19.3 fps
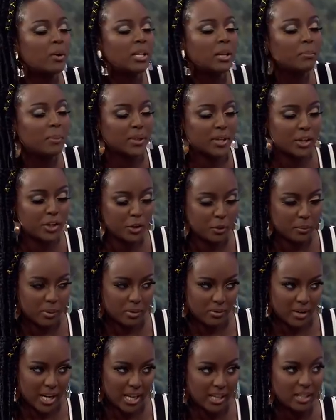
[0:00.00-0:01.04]
I'm only but
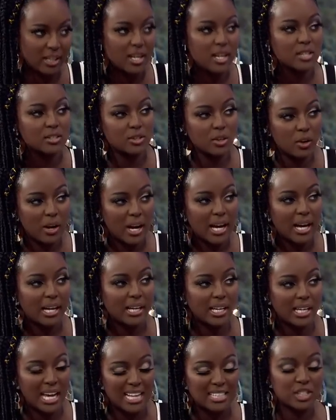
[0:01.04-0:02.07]
human, right? Mm-hmm. So
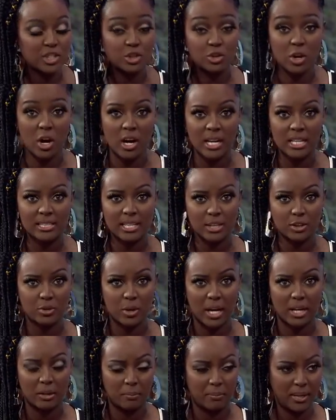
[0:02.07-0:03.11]
as strong as I
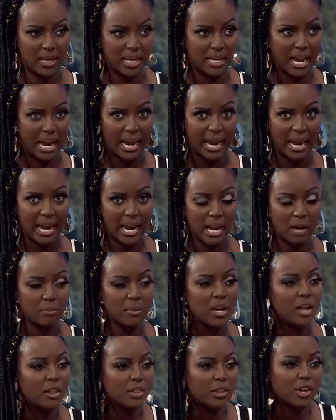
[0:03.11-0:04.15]
try to be, and I am,